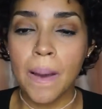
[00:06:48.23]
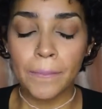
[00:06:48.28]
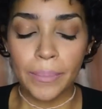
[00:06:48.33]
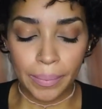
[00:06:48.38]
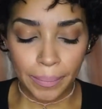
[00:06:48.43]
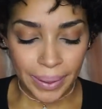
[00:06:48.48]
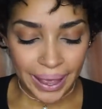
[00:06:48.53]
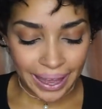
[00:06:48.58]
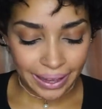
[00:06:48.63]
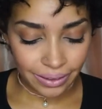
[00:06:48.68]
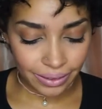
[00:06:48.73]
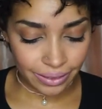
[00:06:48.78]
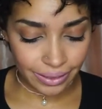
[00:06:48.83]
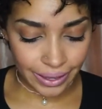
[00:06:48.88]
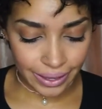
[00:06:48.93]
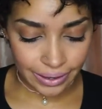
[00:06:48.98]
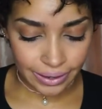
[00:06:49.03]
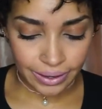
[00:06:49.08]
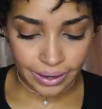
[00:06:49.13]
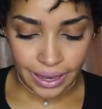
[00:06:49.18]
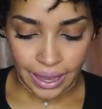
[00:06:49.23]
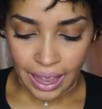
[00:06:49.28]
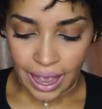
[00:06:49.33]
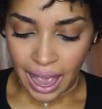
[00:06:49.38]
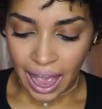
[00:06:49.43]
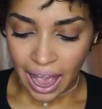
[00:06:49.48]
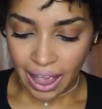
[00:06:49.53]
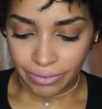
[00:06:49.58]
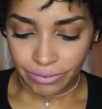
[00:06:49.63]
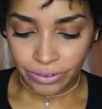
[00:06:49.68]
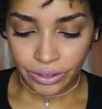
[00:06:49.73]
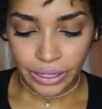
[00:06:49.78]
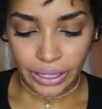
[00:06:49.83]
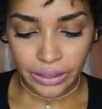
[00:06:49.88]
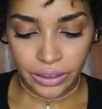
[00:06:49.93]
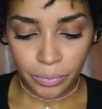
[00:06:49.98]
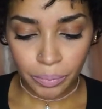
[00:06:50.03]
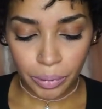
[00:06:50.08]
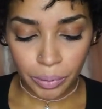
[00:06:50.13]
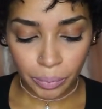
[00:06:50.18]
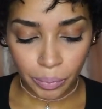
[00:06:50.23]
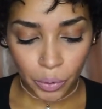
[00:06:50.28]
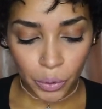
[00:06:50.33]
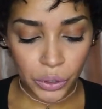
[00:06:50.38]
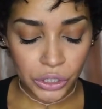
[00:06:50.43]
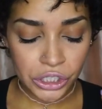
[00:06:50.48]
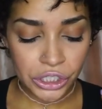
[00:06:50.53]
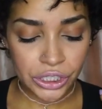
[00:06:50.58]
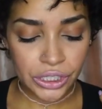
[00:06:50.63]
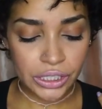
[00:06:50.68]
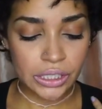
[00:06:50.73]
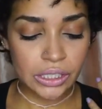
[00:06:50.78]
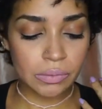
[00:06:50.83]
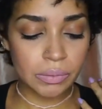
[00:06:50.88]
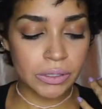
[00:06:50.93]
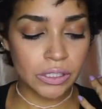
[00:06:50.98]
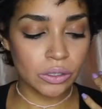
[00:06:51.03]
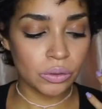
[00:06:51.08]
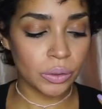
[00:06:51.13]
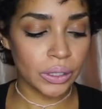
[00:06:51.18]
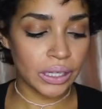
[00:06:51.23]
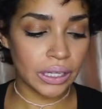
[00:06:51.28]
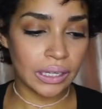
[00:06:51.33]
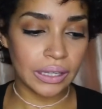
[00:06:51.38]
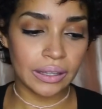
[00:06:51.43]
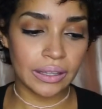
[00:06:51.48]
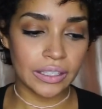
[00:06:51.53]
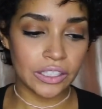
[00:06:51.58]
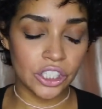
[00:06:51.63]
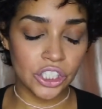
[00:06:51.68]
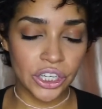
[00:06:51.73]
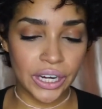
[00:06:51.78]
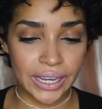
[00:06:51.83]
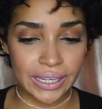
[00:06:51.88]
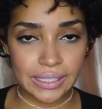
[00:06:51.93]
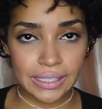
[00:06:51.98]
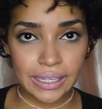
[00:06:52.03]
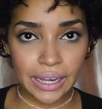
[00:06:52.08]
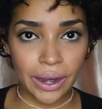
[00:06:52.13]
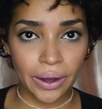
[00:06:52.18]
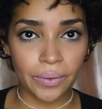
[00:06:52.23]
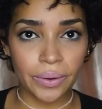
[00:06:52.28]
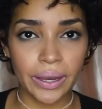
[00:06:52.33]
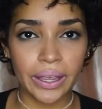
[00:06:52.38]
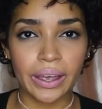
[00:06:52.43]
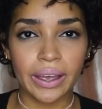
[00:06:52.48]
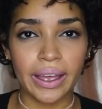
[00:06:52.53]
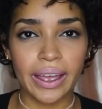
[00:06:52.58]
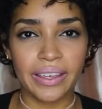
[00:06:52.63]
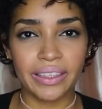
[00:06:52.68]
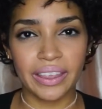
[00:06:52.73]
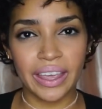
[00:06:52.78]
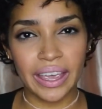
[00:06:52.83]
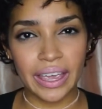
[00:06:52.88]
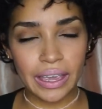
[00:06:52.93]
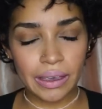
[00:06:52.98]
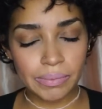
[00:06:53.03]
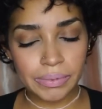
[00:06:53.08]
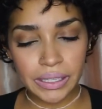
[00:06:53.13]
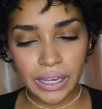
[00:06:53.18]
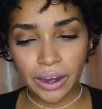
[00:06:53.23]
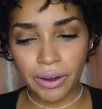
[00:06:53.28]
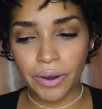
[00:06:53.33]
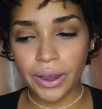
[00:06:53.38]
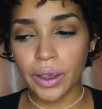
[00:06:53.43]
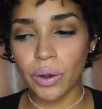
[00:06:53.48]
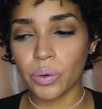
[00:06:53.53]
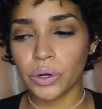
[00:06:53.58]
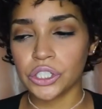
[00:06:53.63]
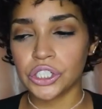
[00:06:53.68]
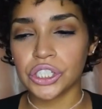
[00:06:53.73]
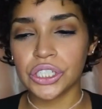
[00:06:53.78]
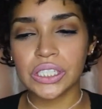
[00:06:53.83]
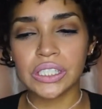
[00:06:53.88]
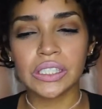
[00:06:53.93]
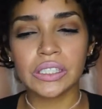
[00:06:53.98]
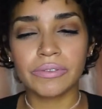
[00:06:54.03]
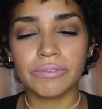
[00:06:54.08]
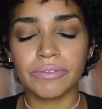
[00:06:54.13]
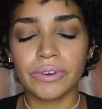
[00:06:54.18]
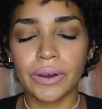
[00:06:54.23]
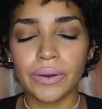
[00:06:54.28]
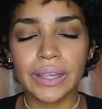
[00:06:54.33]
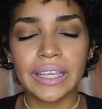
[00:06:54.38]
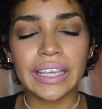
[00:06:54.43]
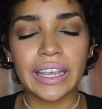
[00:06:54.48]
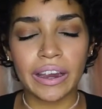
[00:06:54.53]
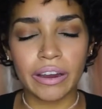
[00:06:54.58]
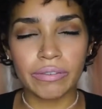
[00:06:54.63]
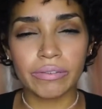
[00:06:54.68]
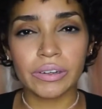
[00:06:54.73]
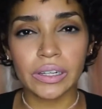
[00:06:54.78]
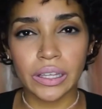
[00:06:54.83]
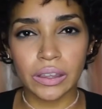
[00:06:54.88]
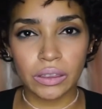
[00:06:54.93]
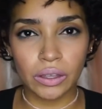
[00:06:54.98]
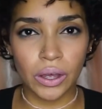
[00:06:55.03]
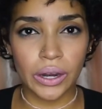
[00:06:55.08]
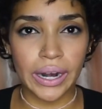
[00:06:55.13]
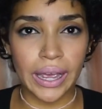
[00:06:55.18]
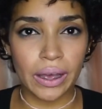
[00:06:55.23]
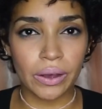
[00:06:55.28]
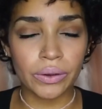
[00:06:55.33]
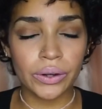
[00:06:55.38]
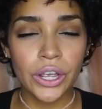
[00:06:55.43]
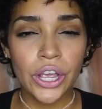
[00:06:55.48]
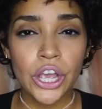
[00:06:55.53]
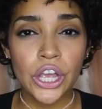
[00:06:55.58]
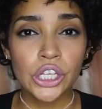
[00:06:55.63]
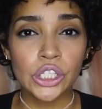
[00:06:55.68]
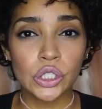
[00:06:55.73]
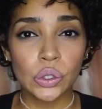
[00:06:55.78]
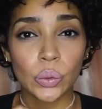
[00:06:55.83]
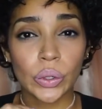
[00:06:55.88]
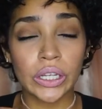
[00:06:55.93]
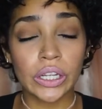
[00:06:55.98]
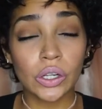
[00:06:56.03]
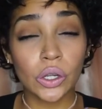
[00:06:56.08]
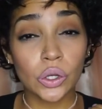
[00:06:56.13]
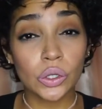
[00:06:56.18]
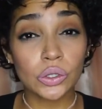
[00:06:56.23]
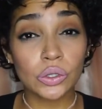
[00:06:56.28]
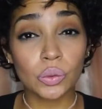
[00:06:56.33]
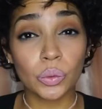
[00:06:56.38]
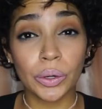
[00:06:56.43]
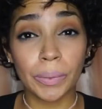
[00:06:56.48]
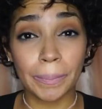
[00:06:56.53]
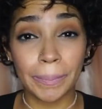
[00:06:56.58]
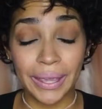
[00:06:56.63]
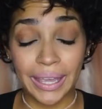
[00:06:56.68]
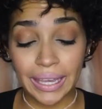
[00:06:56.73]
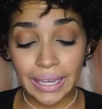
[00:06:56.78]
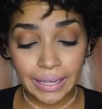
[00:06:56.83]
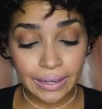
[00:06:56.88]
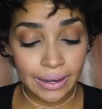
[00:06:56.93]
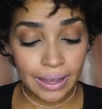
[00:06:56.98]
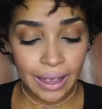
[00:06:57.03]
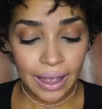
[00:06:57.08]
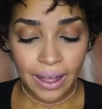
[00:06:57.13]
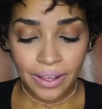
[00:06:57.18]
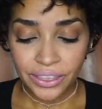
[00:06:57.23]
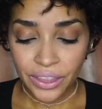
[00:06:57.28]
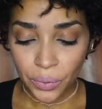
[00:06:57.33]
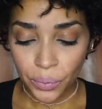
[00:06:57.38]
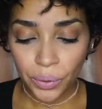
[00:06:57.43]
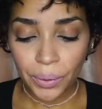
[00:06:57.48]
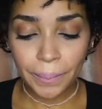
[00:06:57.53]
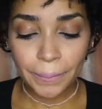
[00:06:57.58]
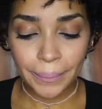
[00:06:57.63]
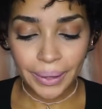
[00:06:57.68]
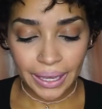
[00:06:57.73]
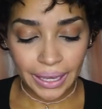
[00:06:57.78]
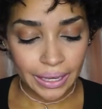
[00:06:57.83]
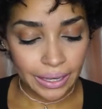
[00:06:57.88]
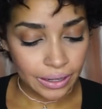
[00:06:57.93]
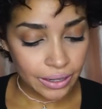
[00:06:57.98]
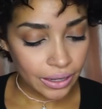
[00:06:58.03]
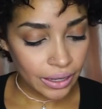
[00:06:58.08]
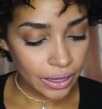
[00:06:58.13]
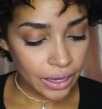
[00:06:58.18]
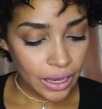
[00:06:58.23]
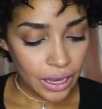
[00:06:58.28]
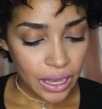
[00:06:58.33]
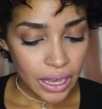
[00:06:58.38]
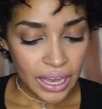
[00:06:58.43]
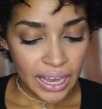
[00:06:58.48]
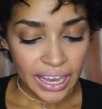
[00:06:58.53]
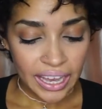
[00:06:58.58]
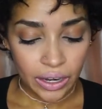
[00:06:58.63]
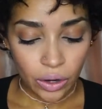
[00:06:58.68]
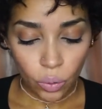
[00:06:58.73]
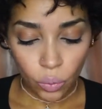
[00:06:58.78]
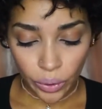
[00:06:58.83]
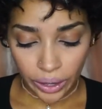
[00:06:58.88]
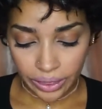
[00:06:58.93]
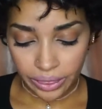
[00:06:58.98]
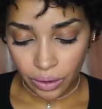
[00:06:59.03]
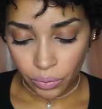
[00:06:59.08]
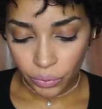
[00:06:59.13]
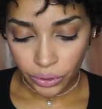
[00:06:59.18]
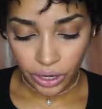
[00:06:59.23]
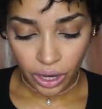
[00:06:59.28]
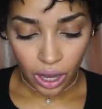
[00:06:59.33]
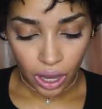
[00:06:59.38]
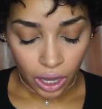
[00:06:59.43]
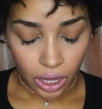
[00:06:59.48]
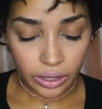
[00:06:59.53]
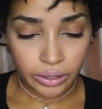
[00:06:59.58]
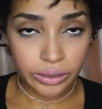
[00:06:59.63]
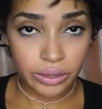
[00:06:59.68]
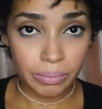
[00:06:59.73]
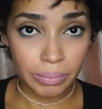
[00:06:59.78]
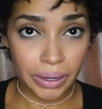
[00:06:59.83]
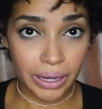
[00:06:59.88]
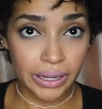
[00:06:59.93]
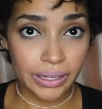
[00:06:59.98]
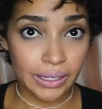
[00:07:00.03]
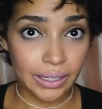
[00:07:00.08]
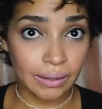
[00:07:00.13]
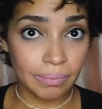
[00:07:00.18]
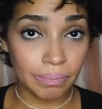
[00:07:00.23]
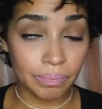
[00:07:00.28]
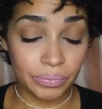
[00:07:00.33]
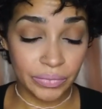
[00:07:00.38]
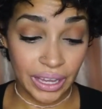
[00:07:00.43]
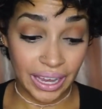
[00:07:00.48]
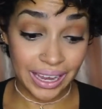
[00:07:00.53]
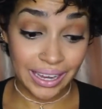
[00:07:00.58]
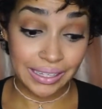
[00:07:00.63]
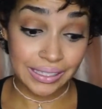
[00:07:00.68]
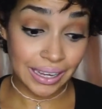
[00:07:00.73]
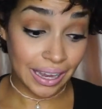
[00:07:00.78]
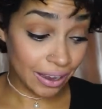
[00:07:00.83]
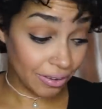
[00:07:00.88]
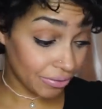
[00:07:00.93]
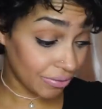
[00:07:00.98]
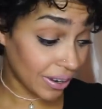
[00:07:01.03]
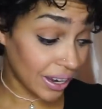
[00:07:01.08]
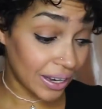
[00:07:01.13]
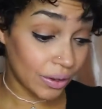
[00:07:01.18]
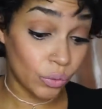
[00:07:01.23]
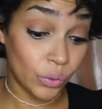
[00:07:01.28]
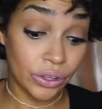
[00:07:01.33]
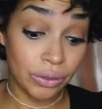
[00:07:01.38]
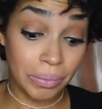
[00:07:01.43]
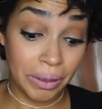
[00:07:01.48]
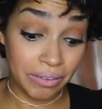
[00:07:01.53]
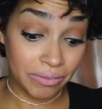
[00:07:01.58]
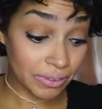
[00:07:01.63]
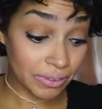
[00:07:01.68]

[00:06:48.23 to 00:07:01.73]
But back then, I feel like the proportions between the chest area and the hips area were just very carefully thought out. So when clothes were made, they were made in a way that would hug the body. And I find with my